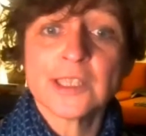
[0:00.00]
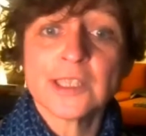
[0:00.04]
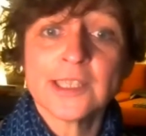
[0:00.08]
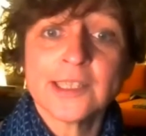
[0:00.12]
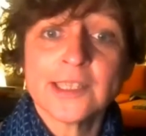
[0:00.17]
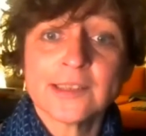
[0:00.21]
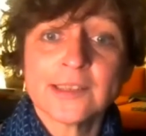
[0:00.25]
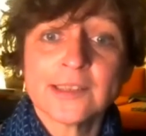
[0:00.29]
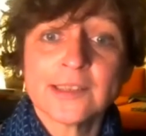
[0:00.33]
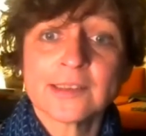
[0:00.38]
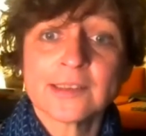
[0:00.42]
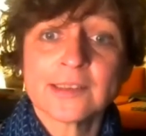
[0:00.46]

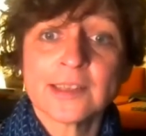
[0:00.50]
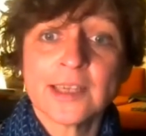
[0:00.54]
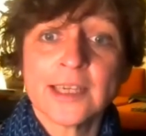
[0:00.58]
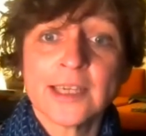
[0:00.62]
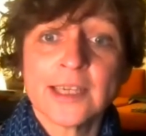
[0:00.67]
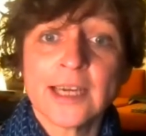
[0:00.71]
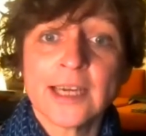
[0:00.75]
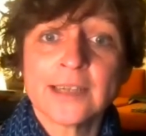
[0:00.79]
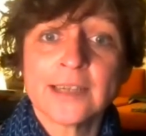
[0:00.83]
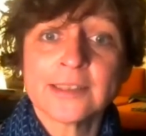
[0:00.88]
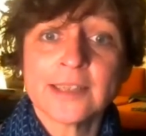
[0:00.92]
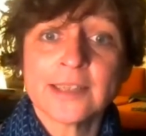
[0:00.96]
is
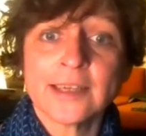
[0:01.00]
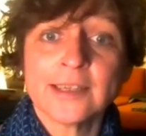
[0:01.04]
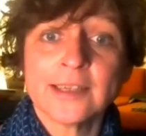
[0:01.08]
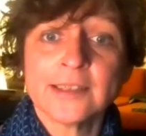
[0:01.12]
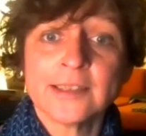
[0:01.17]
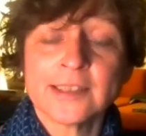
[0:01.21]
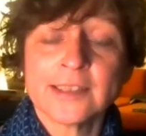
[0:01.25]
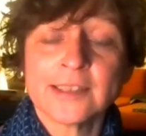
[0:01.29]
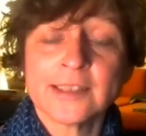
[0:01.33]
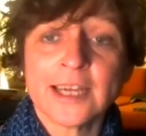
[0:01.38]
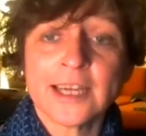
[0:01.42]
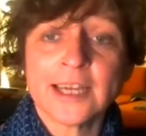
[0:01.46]

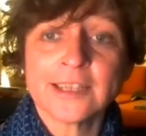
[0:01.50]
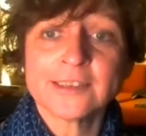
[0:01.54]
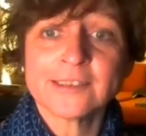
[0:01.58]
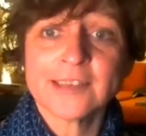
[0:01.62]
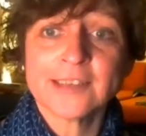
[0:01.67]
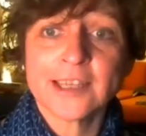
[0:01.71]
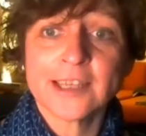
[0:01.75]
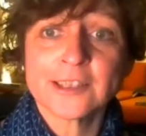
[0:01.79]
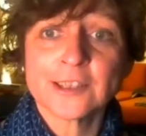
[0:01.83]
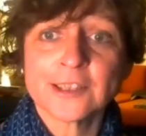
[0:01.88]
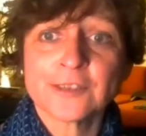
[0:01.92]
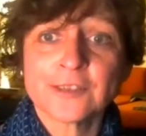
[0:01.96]
the
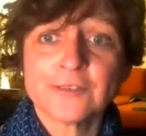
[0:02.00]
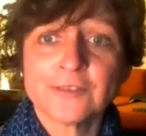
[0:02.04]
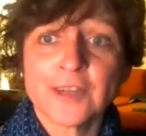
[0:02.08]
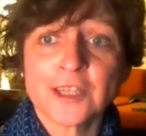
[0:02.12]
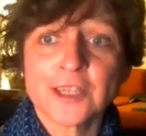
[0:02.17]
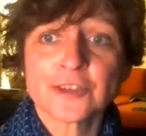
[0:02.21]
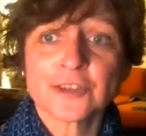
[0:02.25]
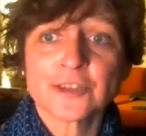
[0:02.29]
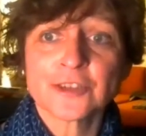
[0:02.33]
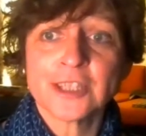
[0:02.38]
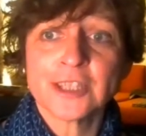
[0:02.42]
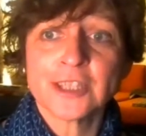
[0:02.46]

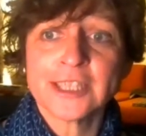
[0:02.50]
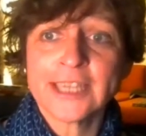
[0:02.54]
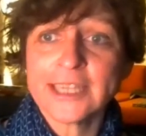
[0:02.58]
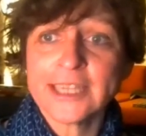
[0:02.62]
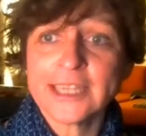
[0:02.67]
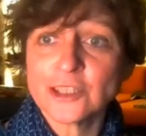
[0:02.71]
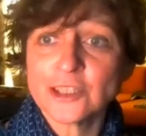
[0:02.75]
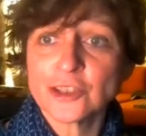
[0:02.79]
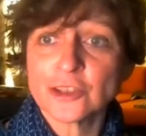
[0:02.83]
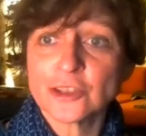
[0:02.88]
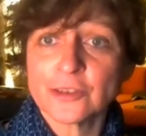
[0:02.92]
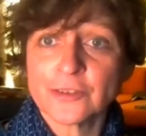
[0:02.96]
unsatisfactory
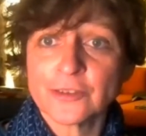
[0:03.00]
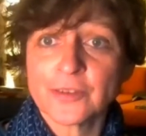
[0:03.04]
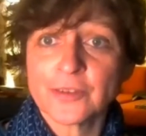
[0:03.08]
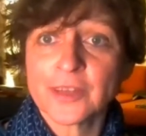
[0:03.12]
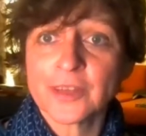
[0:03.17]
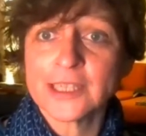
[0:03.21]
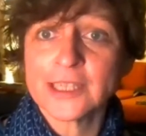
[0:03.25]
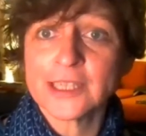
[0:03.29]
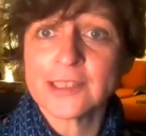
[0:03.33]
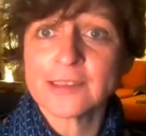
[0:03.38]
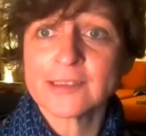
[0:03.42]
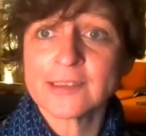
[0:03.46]
nature of
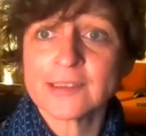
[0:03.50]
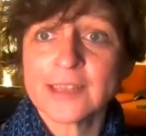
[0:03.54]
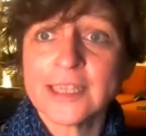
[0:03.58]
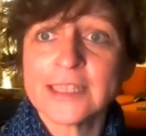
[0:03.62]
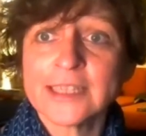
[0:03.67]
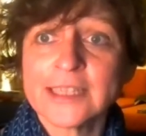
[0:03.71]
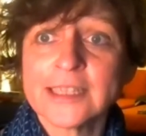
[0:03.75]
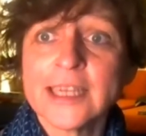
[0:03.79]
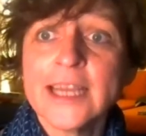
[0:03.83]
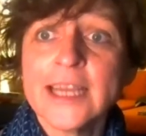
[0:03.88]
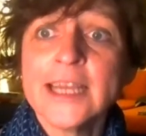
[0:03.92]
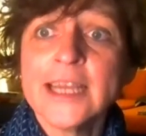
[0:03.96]
things.
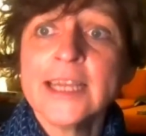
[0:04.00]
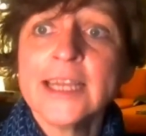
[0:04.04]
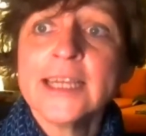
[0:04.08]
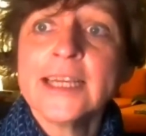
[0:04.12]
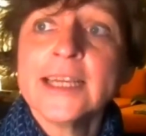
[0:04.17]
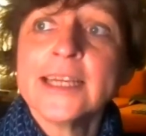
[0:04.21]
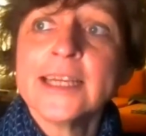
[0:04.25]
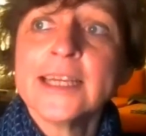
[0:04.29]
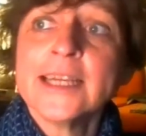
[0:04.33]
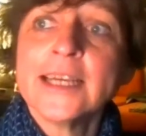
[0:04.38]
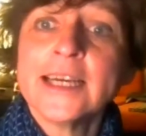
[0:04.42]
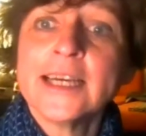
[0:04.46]
And
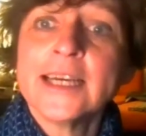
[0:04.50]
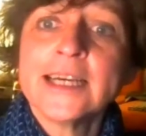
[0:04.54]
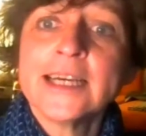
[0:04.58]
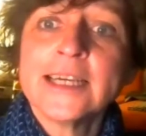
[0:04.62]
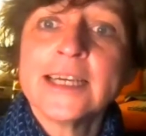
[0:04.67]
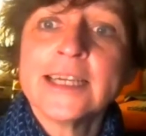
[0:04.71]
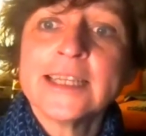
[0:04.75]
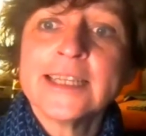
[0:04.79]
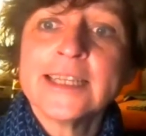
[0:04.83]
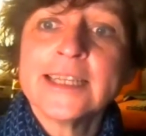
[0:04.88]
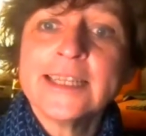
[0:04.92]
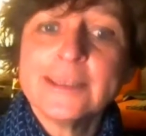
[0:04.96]

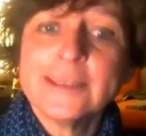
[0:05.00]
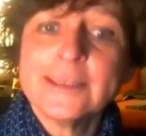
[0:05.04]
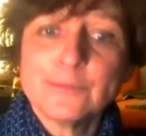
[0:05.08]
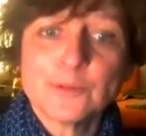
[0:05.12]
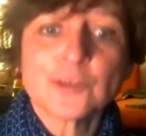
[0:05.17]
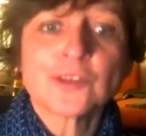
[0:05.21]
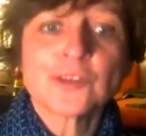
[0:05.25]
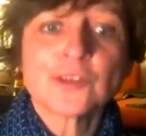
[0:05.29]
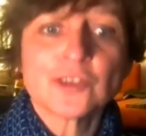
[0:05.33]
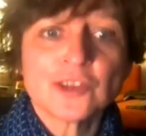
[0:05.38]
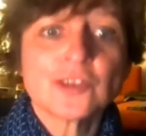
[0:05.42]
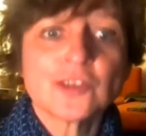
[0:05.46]
he
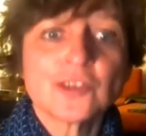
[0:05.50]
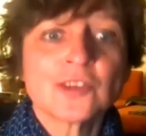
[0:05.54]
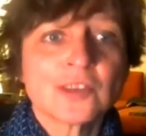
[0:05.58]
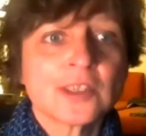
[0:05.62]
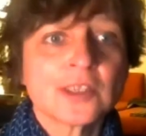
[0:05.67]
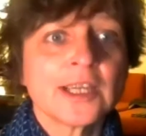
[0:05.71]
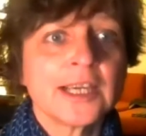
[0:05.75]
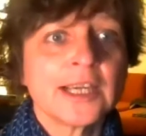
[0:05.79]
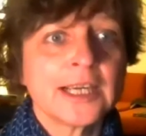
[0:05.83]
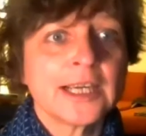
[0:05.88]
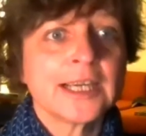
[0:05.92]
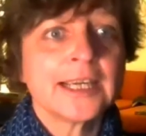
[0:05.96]
was just
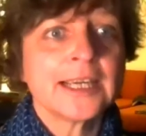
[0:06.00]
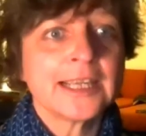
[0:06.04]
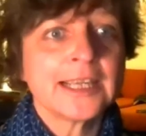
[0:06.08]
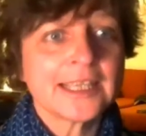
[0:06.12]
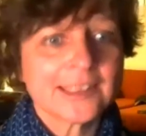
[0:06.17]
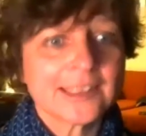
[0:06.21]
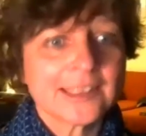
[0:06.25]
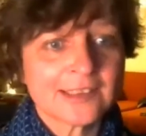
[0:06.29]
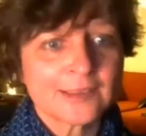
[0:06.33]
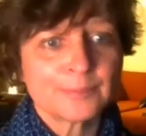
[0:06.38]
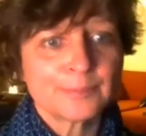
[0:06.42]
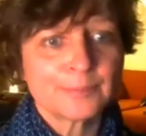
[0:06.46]

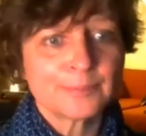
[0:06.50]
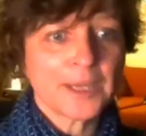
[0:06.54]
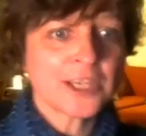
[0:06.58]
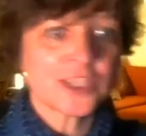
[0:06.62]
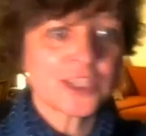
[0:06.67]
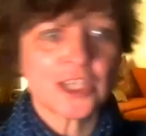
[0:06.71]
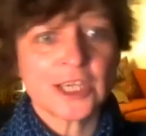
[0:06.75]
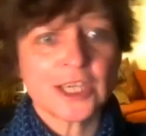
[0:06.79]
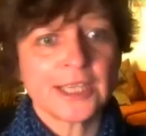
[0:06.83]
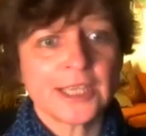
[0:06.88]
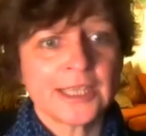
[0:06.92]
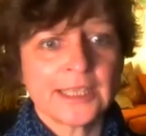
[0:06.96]

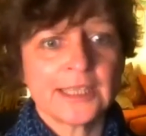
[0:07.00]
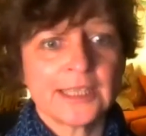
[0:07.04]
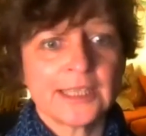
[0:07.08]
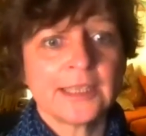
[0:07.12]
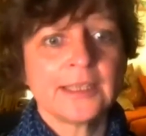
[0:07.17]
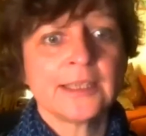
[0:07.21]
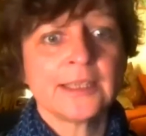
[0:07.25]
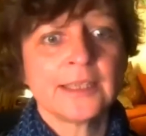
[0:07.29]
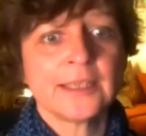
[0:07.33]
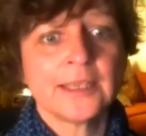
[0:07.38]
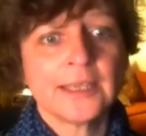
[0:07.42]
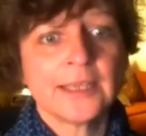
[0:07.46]
especially,
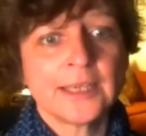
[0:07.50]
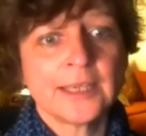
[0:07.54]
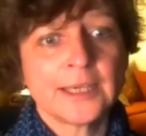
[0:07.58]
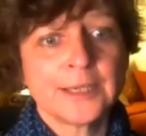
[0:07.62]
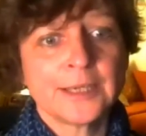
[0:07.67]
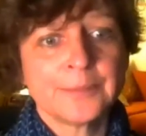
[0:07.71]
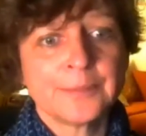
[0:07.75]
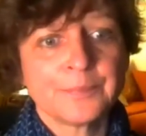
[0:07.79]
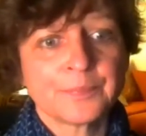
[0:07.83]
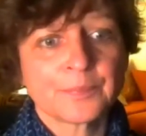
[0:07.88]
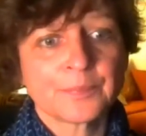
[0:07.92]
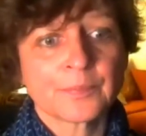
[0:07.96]

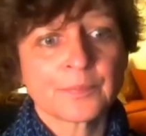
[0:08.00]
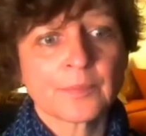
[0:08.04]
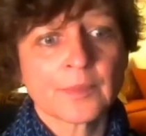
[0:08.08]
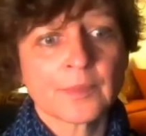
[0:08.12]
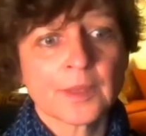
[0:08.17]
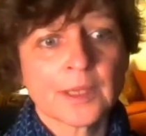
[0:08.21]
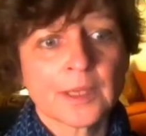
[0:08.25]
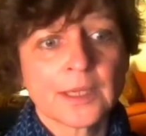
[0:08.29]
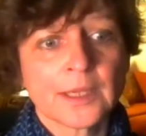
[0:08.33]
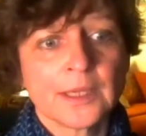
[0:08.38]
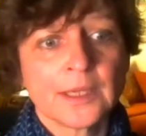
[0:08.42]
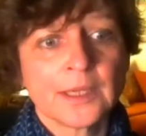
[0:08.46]

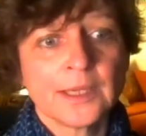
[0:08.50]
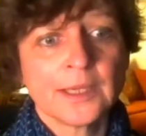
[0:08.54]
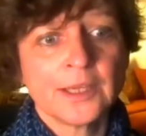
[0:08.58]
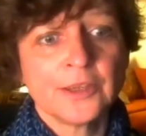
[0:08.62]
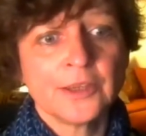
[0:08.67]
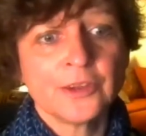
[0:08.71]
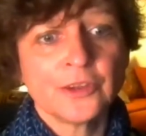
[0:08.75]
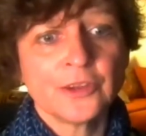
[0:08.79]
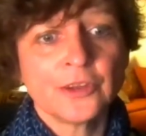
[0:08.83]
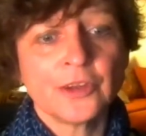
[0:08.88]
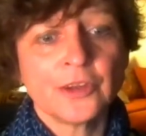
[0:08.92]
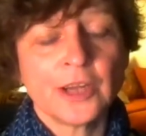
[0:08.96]

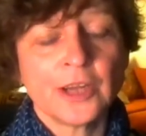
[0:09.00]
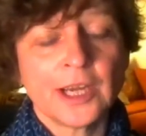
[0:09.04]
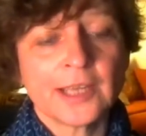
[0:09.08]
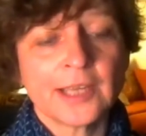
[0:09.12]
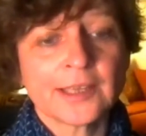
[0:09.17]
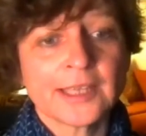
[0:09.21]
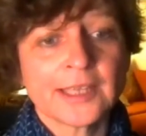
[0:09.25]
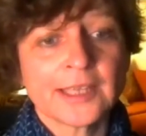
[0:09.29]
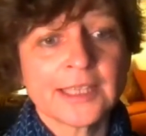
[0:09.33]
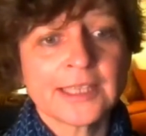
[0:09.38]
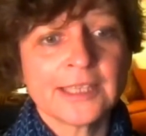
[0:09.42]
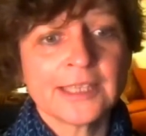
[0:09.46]
I
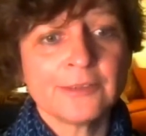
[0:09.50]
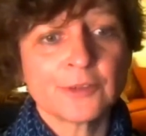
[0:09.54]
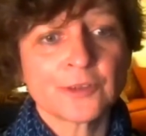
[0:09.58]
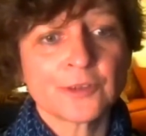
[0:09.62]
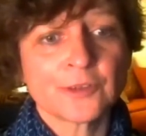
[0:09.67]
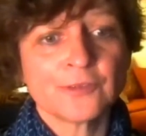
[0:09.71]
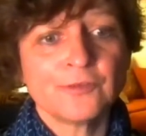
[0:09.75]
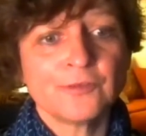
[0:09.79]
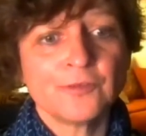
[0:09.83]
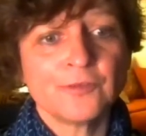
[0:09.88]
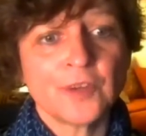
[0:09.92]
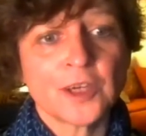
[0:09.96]
think he
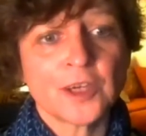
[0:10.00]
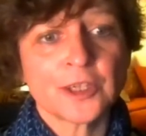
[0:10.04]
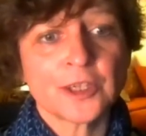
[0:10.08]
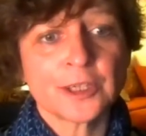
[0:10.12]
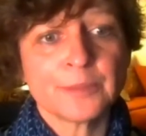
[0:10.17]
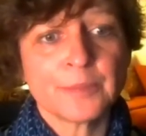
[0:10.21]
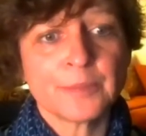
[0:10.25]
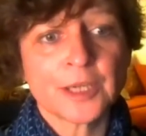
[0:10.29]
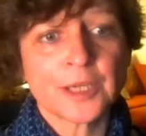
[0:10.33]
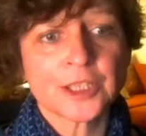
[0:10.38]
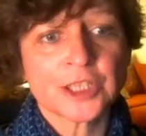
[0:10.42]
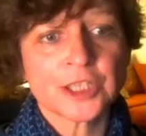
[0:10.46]
was very
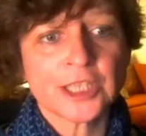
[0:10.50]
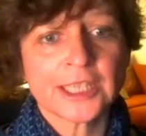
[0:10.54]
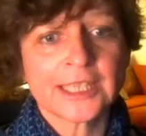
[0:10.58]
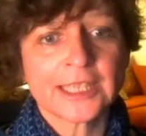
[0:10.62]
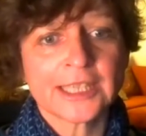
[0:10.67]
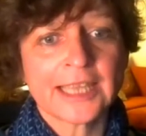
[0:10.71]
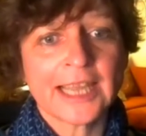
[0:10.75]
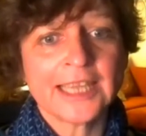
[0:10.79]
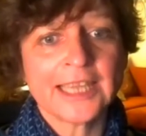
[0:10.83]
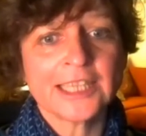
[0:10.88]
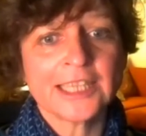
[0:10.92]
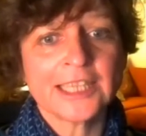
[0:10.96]
much
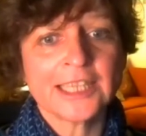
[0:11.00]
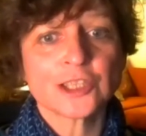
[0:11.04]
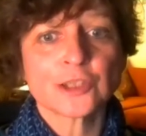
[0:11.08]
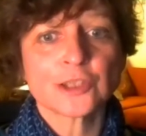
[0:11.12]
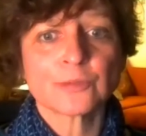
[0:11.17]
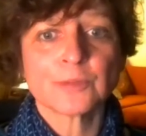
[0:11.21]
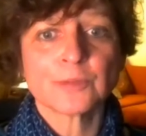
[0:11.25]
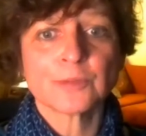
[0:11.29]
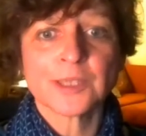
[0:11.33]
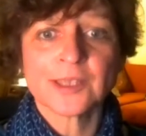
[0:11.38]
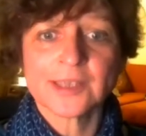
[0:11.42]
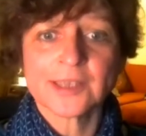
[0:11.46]
engaged
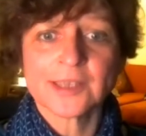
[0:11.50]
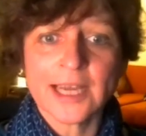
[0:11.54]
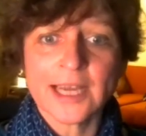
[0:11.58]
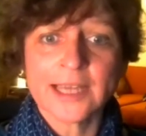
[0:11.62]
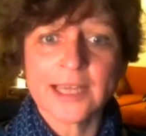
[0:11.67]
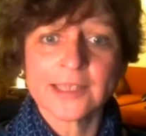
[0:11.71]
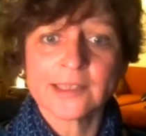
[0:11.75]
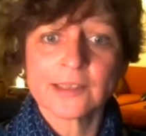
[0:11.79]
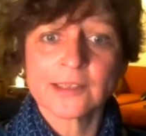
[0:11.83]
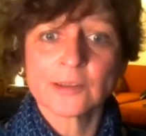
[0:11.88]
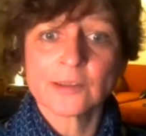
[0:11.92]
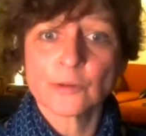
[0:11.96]
with
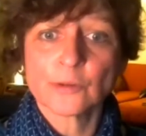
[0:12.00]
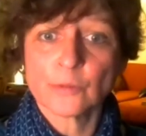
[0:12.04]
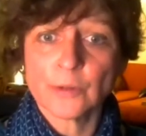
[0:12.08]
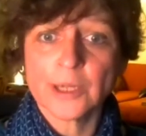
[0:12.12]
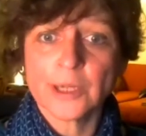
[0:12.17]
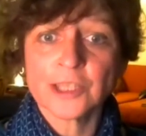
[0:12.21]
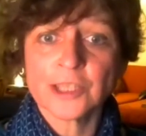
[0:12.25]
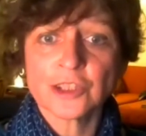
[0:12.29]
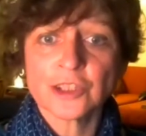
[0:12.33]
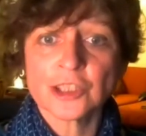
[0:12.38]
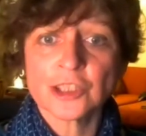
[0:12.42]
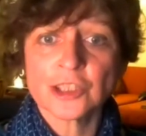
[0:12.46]
that
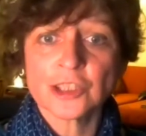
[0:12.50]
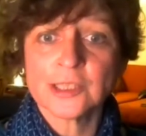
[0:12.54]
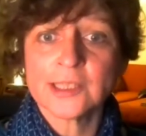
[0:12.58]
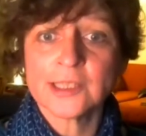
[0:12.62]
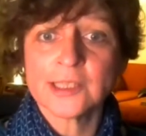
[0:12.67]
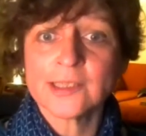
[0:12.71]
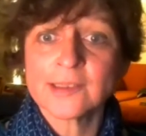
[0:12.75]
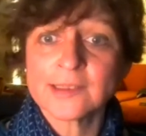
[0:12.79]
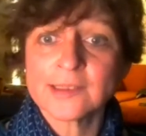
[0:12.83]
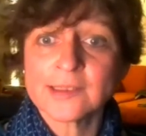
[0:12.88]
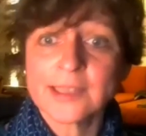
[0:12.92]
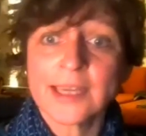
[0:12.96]
question,
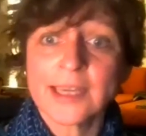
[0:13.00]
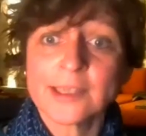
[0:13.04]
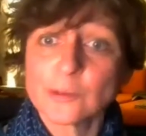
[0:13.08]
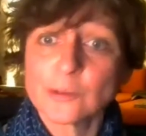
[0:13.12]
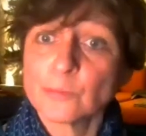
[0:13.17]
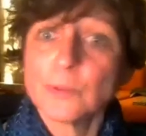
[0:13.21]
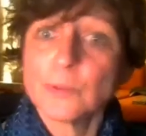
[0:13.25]
is that